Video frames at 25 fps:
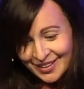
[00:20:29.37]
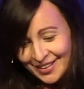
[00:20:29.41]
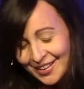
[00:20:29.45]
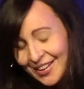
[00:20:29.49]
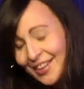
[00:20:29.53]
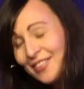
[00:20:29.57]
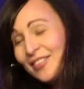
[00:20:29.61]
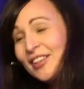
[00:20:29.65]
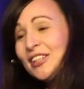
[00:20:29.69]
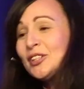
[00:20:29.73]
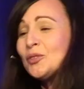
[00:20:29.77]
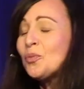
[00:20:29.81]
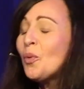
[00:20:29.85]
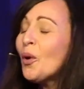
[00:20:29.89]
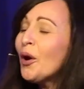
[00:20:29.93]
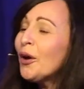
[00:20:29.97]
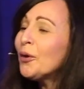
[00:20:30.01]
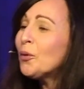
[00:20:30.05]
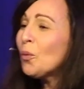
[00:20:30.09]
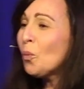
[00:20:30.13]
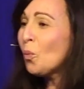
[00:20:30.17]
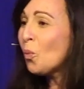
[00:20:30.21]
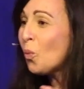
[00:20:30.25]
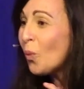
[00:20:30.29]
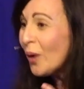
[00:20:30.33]
And this
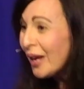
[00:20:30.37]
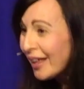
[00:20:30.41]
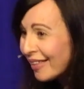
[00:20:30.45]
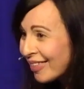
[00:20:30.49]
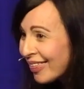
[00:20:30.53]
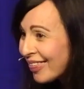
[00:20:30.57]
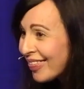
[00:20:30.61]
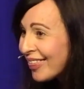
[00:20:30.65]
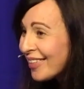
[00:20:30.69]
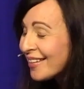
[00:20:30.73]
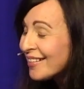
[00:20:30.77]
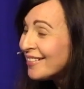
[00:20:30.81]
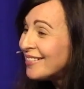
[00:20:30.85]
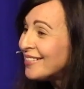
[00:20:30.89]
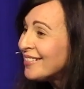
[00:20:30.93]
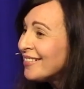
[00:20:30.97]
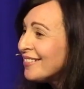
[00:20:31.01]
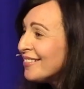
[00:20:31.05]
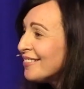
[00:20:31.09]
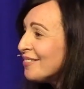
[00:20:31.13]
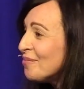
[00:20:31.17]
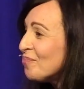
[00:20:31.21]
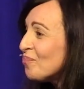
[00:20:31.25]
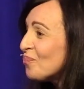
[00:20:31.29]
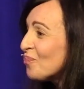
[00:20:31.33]
word with,
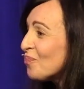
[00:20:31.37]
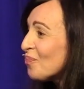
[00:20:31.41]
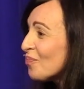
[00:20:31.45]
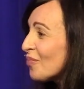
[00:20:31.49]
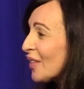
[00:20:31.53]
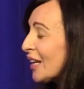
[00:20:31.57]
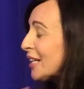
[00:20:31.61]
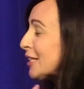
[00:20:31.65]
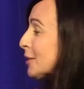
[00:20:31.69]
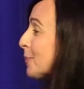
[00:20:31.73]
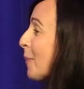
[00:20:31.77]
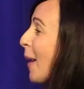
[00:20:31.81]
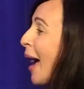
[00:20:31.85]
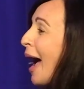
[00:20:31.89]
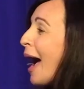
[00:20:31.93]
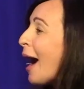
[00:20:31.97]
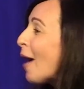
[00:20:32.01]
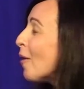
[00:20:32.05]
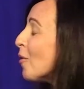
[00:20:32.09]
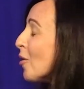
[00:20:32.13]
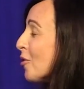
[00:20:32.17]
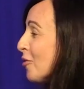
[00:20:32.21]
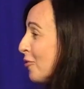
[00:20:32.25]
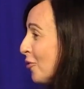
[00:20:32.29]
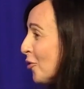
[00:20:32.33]
it's
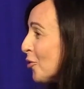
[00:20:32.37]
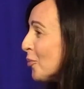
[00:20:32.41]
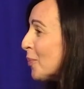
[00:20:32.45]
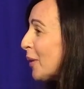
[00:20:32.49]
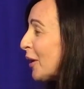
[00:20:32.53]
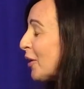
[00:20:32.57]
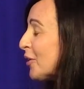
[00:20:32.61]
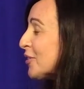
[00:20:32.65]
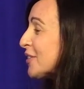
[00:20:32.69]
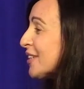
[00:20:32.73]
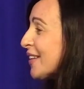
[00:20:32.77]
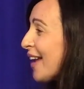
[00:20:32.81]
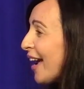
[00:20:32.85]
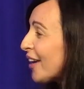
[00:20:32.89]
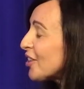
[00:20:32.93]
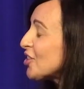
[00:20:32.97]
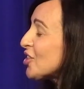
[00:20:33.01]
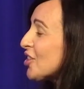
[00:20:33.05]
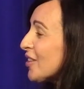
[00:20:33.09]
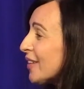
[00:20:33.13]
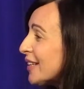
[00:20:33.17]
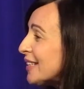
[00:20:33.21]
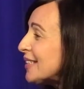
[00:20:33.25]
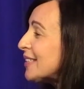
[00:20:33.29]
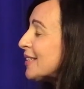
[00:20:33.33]
powerful because it
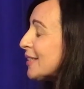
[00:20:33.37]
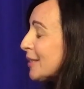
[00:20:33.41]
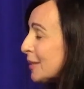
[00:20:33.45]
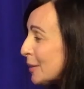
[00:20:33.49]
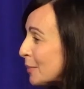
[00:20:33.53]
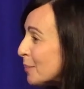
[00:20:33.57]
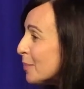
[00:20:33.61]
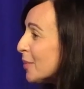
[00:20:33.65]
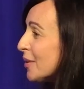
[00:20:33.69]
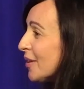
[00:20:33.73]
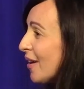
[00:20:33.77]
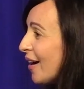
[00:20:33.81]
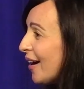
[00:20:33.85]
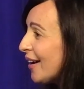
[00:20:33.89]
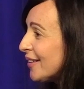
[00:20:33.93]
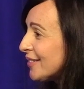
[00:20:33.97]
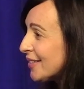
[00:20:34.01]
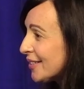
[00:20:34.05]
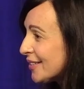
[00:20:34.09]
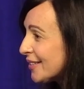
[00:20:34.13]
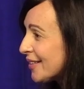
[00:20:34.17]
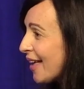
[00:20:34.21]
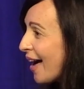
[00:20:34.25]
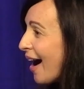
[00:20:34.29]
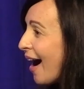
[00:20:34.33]
actually
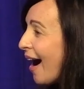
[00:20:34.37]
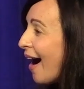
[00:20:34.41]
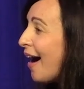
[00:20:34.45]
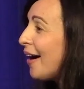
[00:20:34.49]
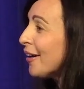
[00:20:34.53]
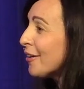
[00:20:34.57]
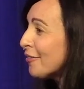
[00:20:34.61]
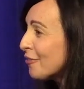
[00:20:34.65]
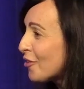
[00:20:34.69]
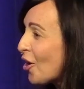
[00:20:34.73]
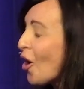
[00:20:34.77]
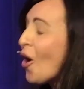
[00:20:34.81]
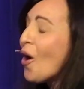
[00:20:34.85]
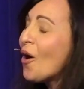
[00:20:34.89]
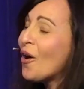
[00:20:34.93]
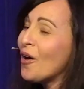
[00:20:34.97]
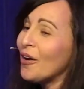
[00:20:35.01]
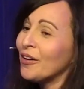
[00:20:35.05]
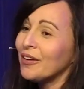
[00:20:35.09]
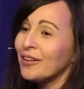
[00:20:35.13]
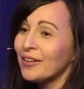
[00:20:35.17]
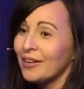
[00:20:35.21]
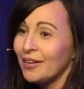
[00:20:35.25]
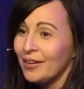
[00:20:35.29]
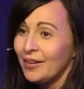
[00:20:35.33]
symbolizes the heart of God